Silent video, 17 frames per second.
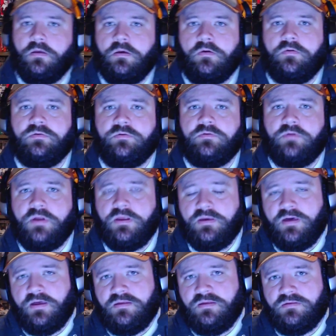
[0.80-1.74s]
What's going on you
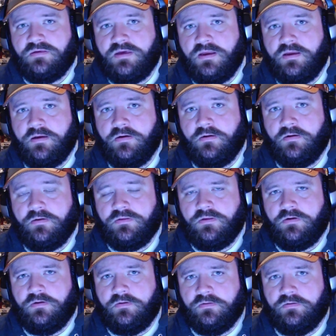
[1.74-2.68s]
guys? Kenny here,
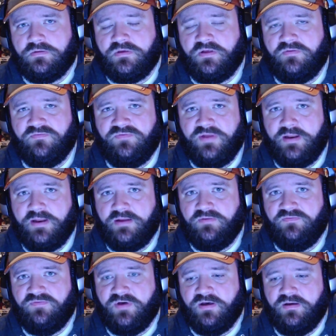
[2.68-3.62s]
also known as
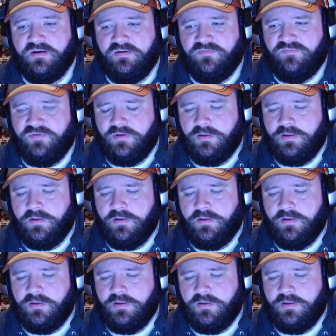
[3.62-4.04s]
SilentFan85.